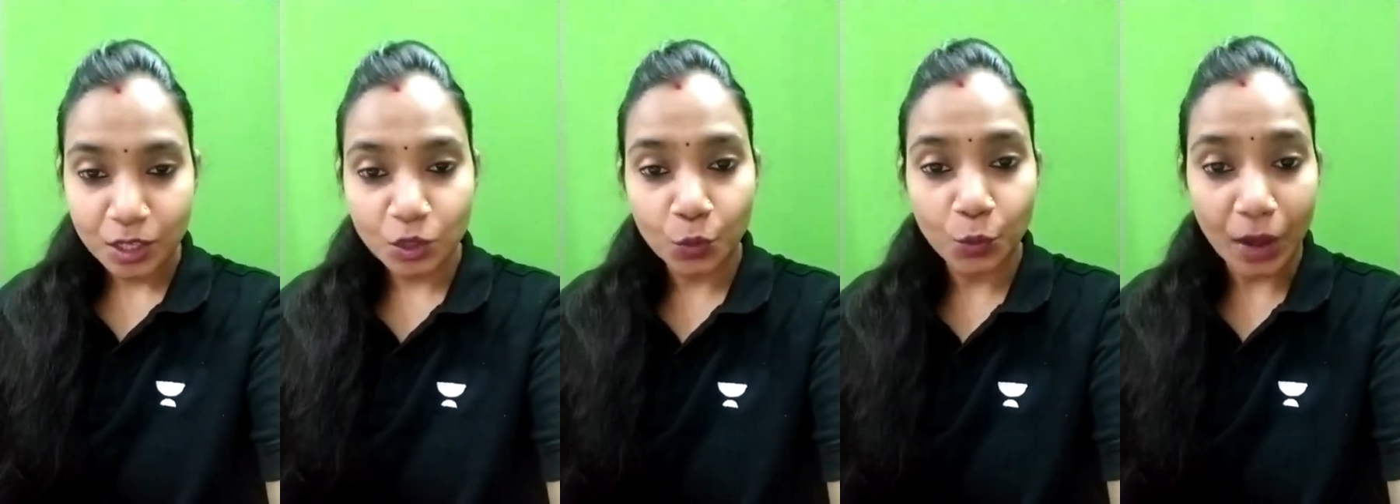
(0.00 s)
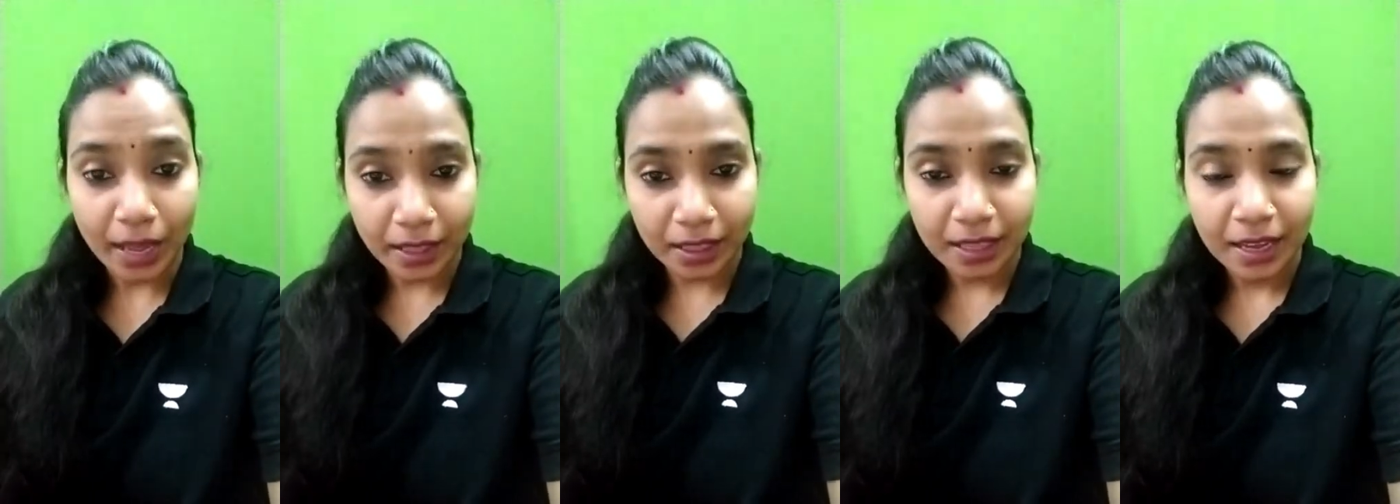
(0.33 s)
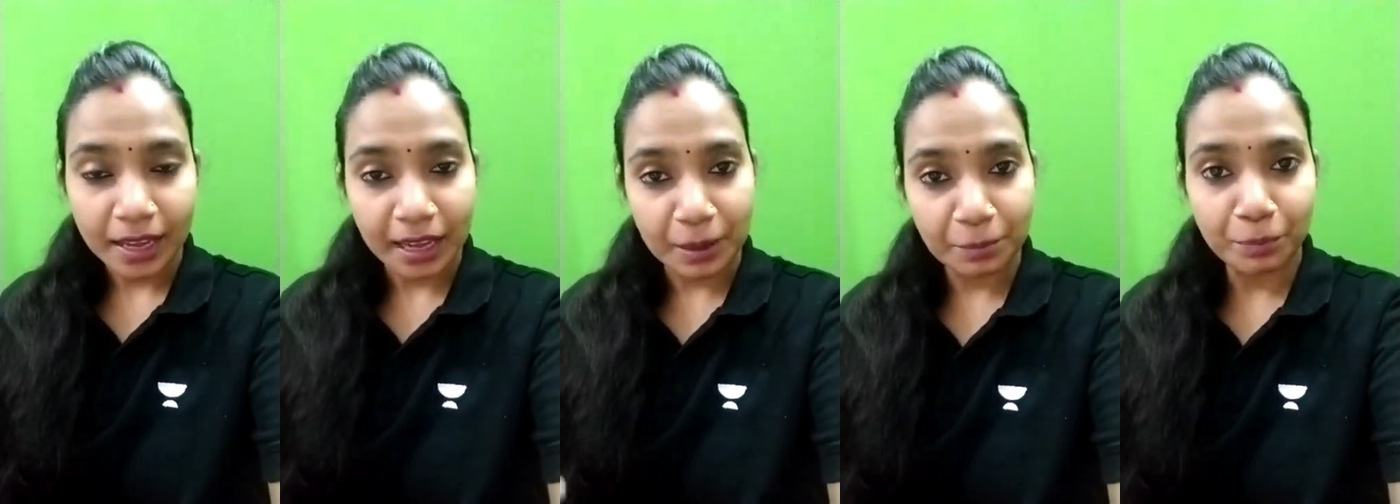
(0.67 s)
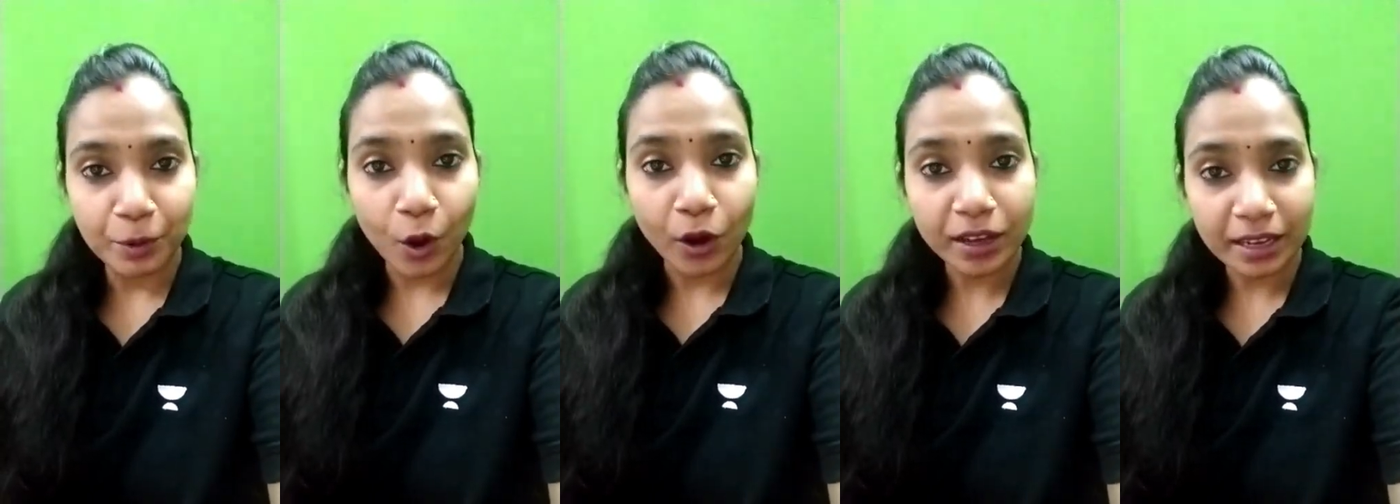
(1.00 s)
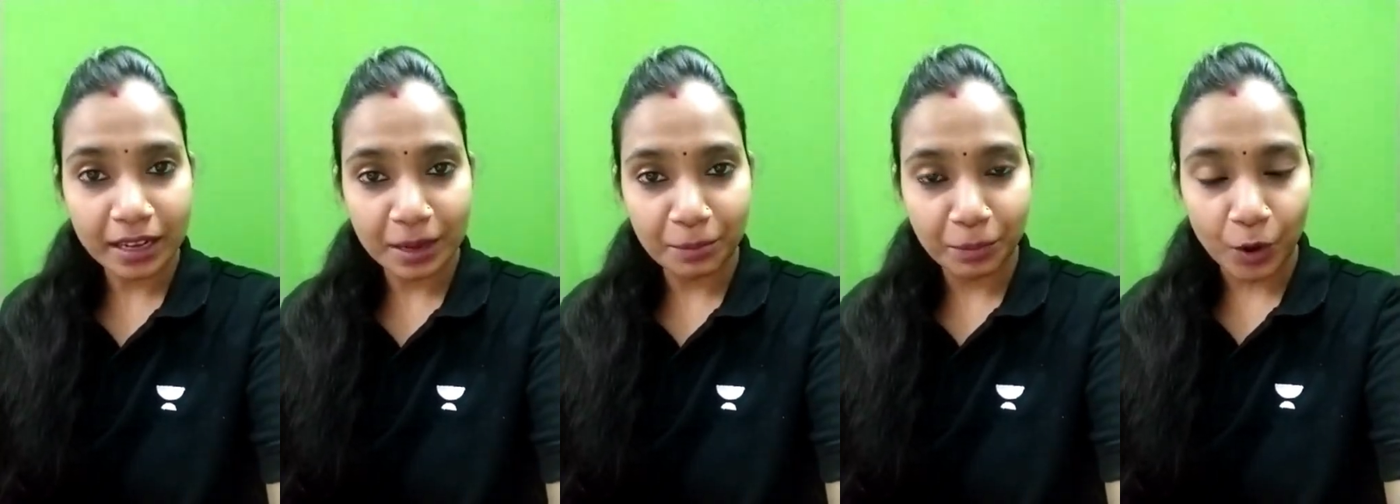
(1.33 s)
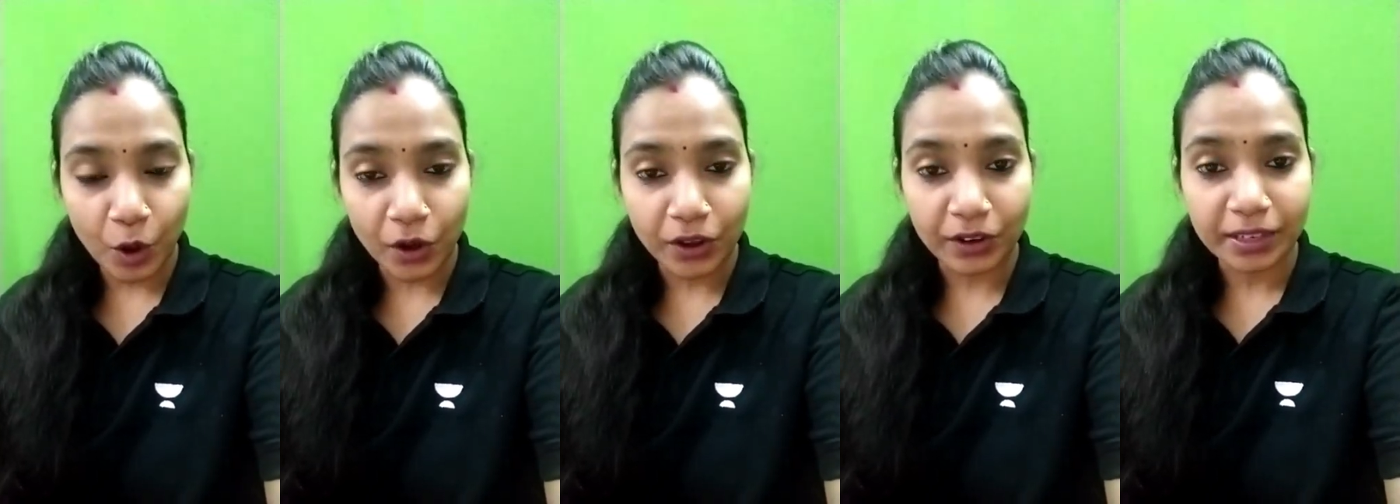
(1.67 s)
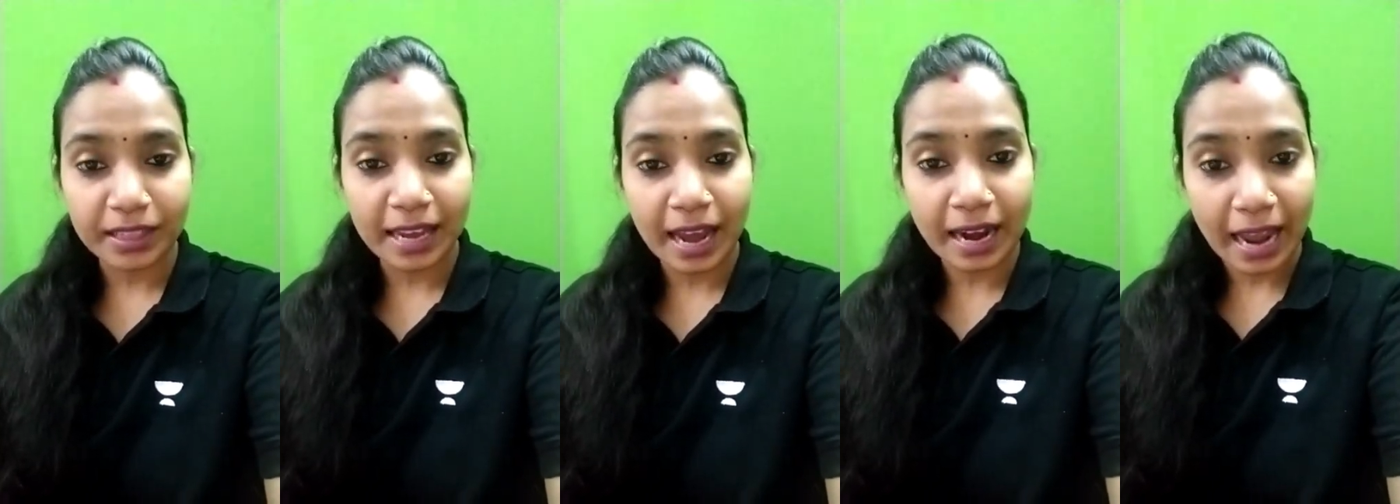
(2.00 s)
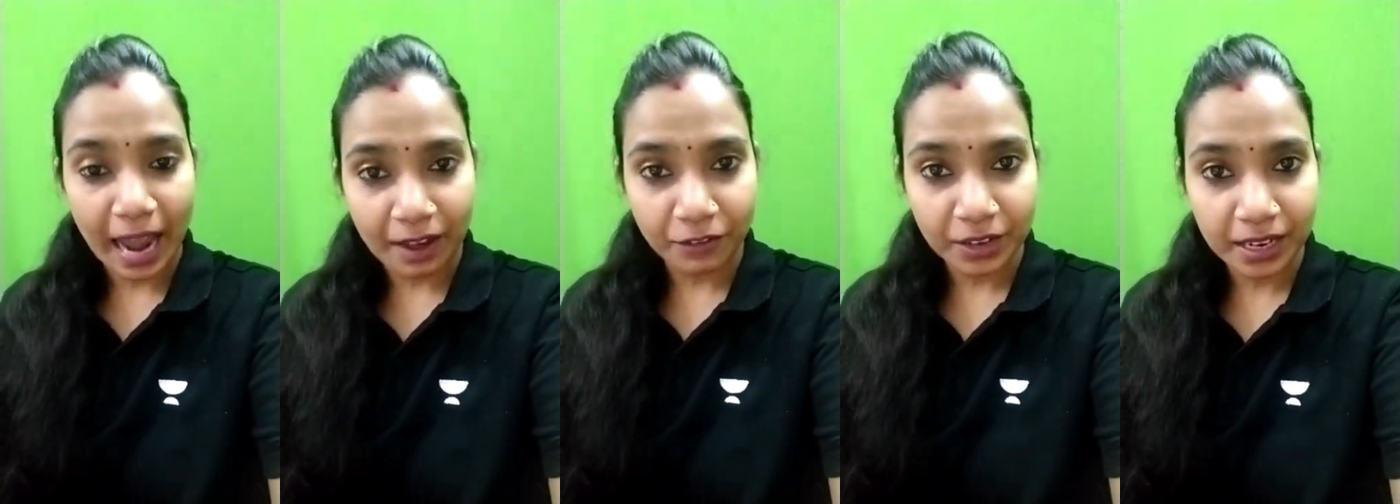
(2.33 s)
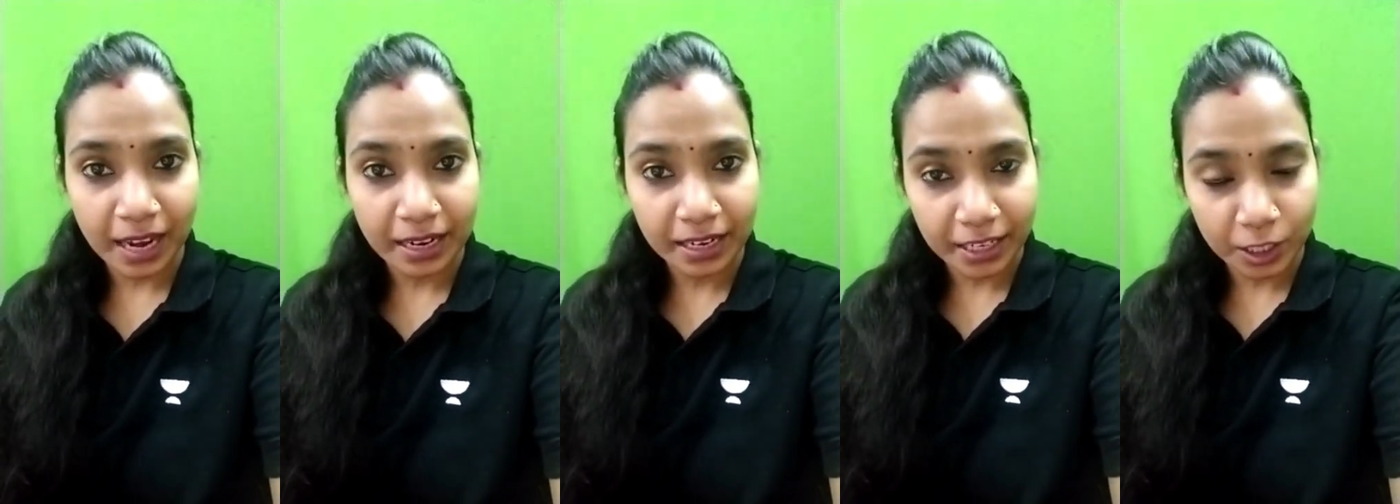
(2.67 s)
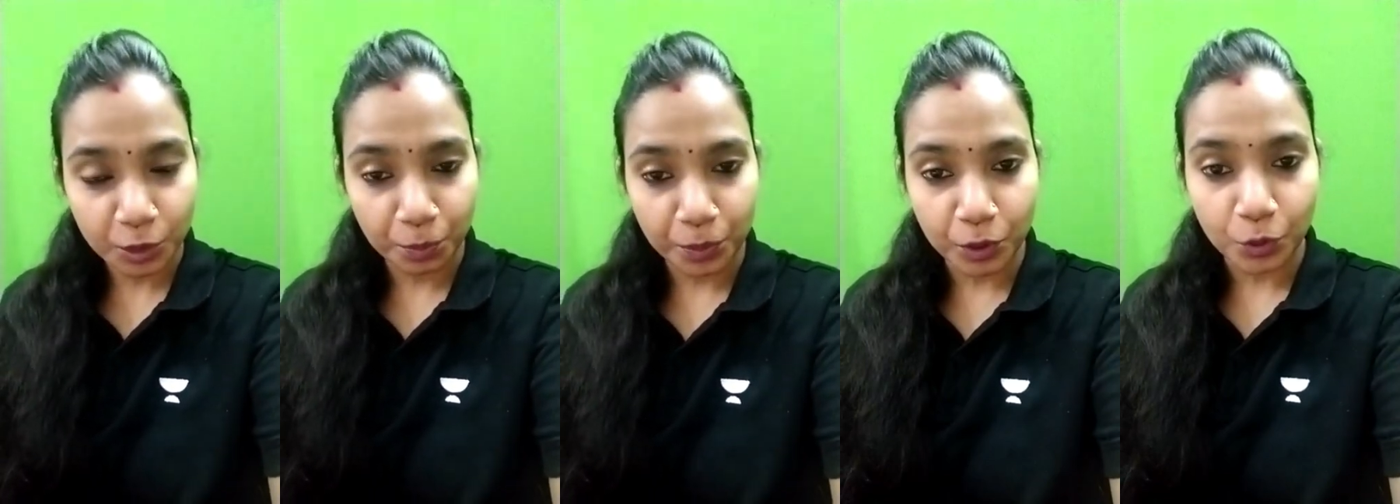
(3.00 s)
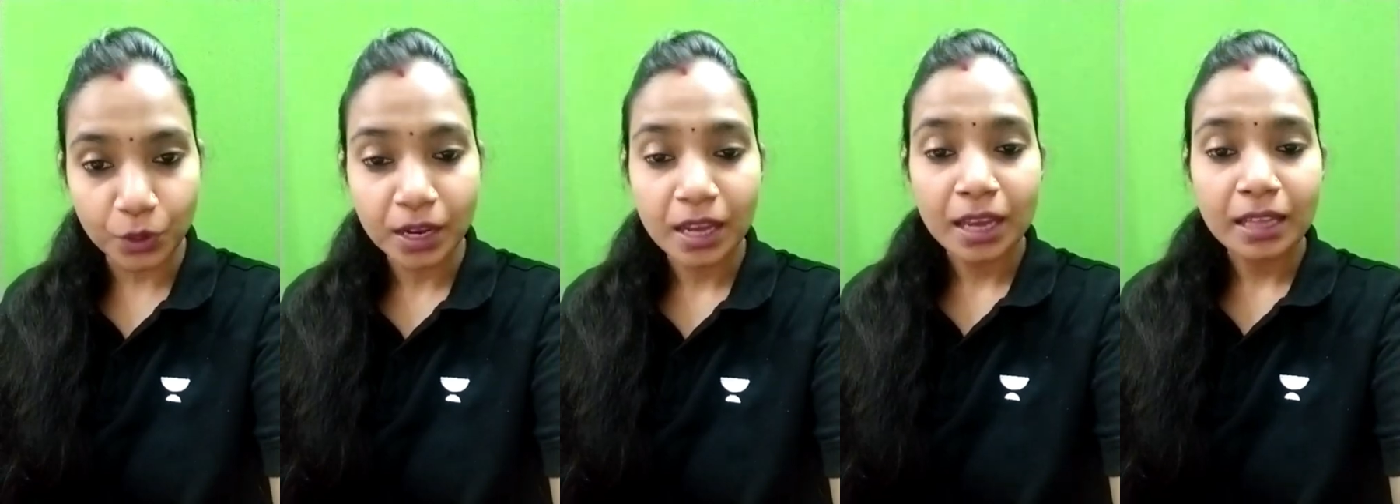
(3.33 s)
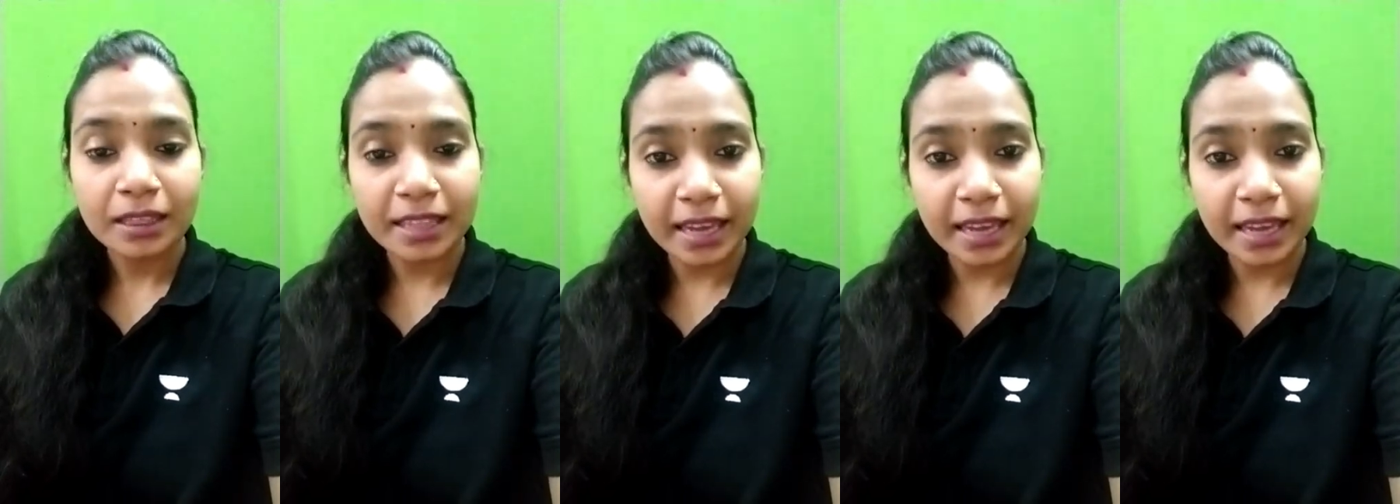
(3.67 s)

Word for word: So when employee and employer they are having a dispute,